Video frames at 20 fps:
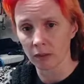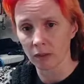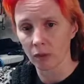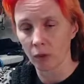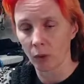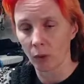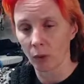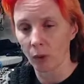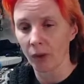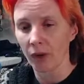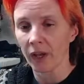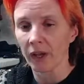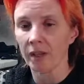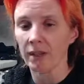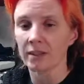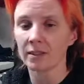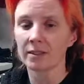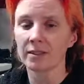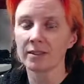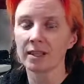So
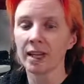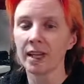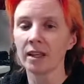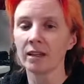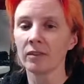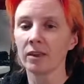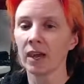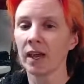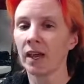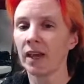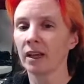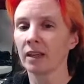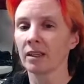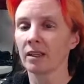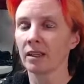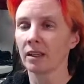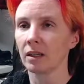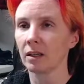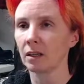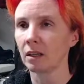Dave had
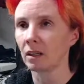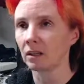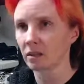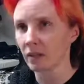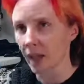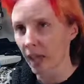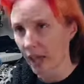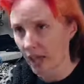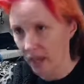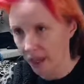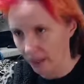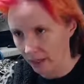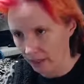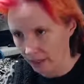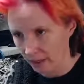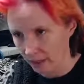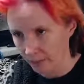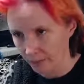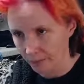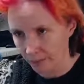it in his
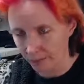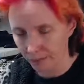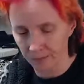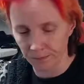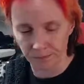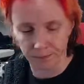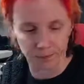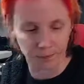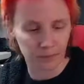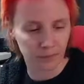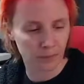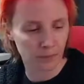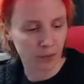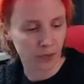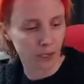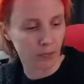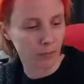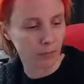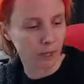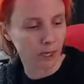head.
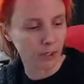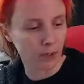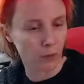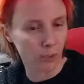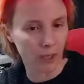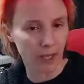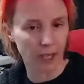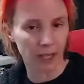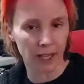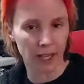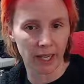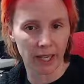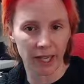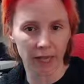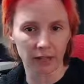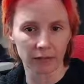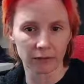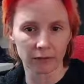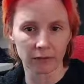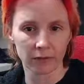And by the way, I
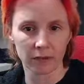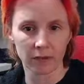have